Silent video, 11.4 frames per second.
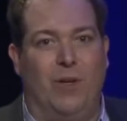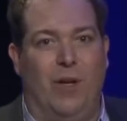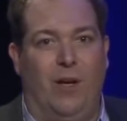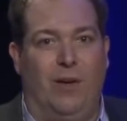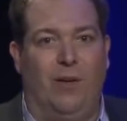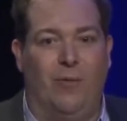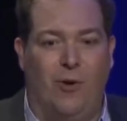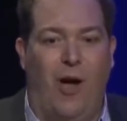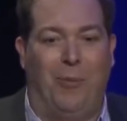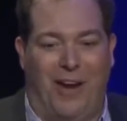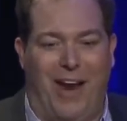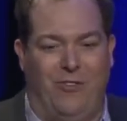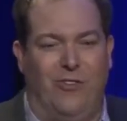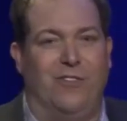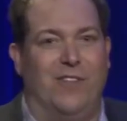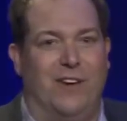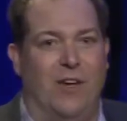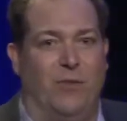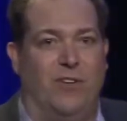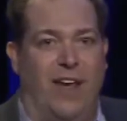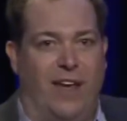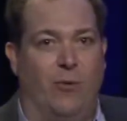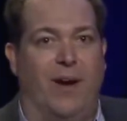uh, complications that you have to
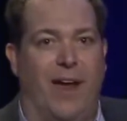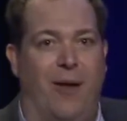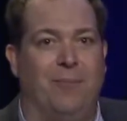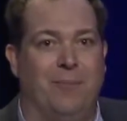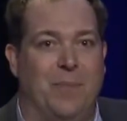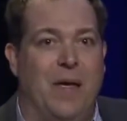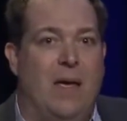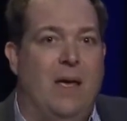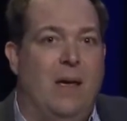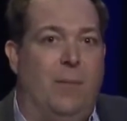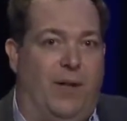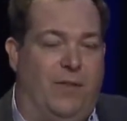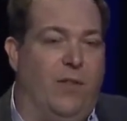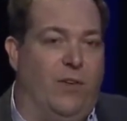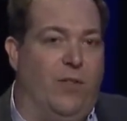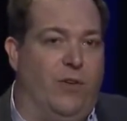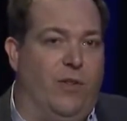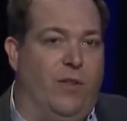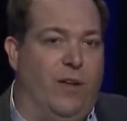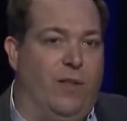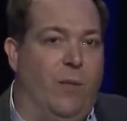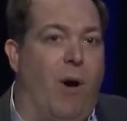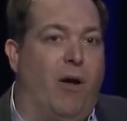take into account. But the, the,
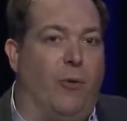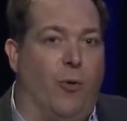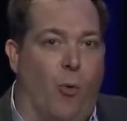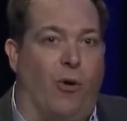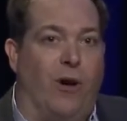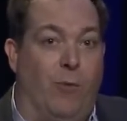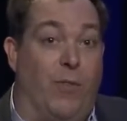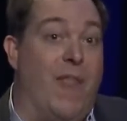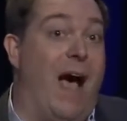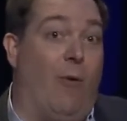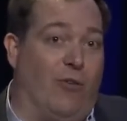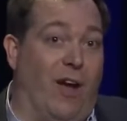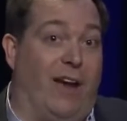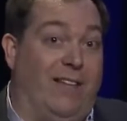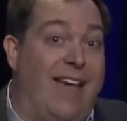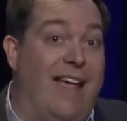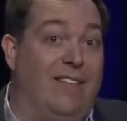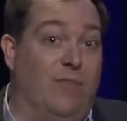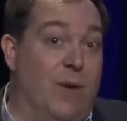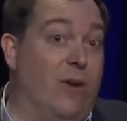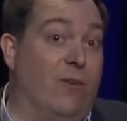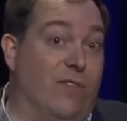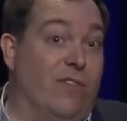the, the model they're working with now, we're talking tens of
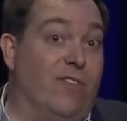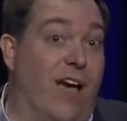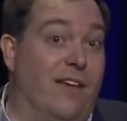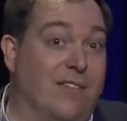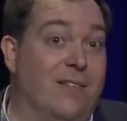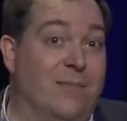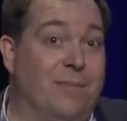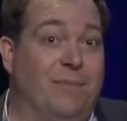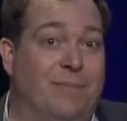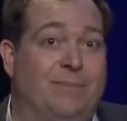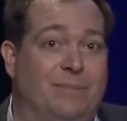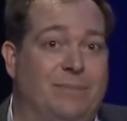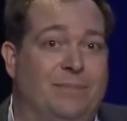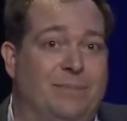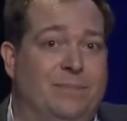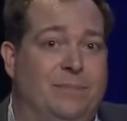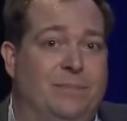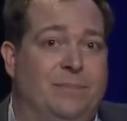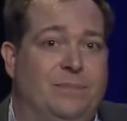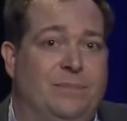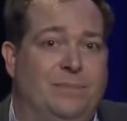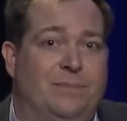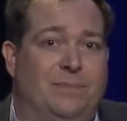meters in size. Cool.
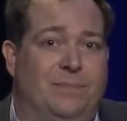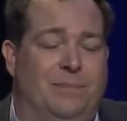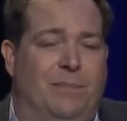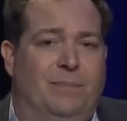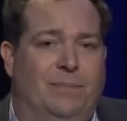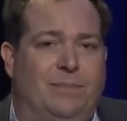Thank you. Mm -hmm.